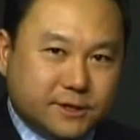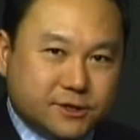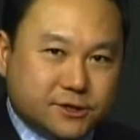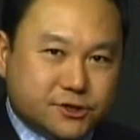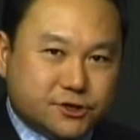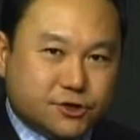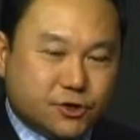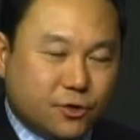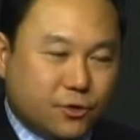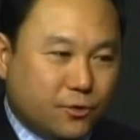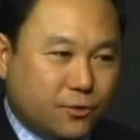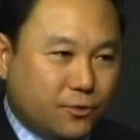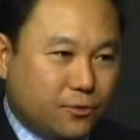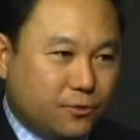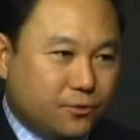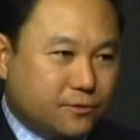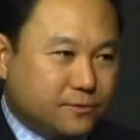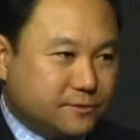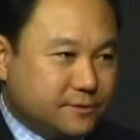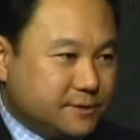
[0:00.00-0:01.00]
So
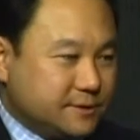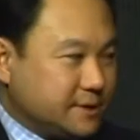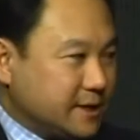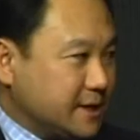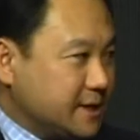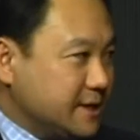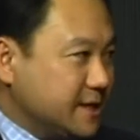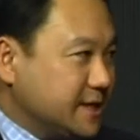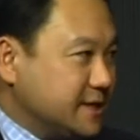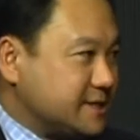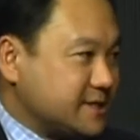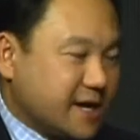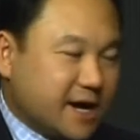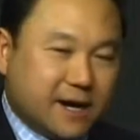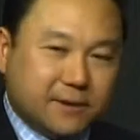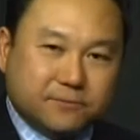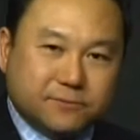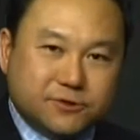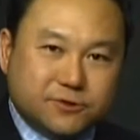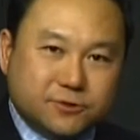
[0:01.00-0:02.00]
they need
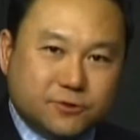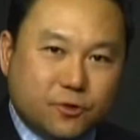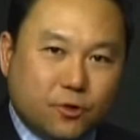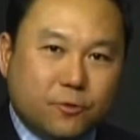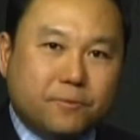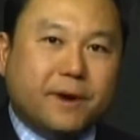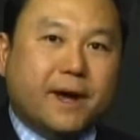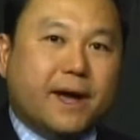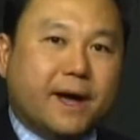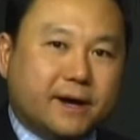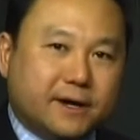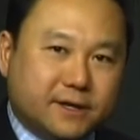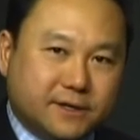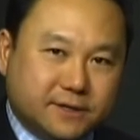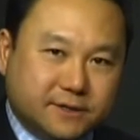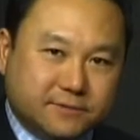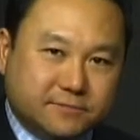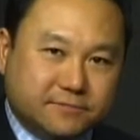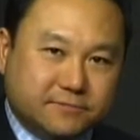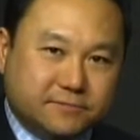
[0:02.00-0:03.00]
time to go back
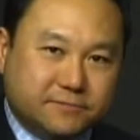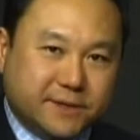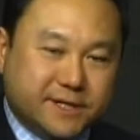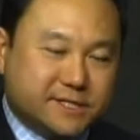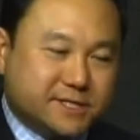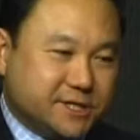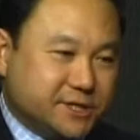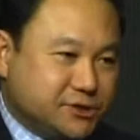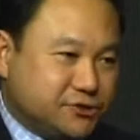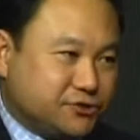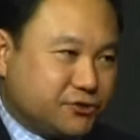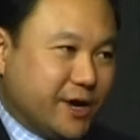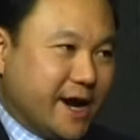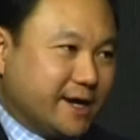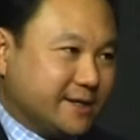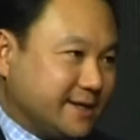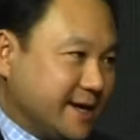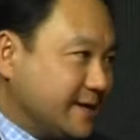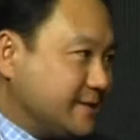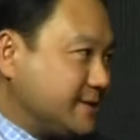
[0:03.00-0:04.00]
and basically
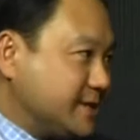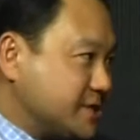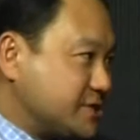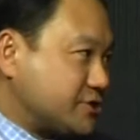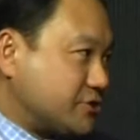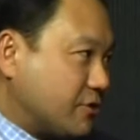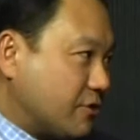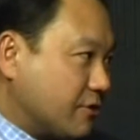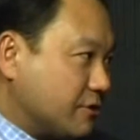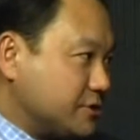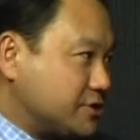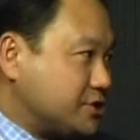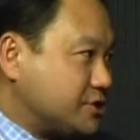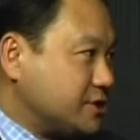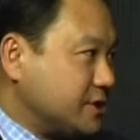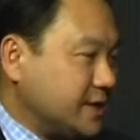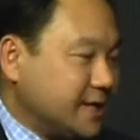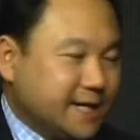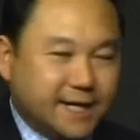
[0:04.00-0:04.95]
track that discharge,